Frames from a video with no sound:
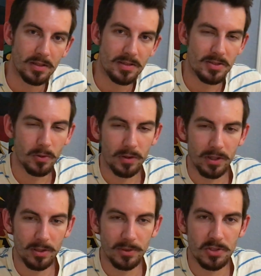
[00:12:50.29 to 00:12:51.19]
Story
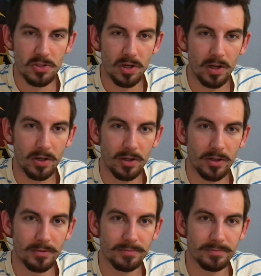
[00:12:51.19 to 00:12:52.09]
could have been stronger,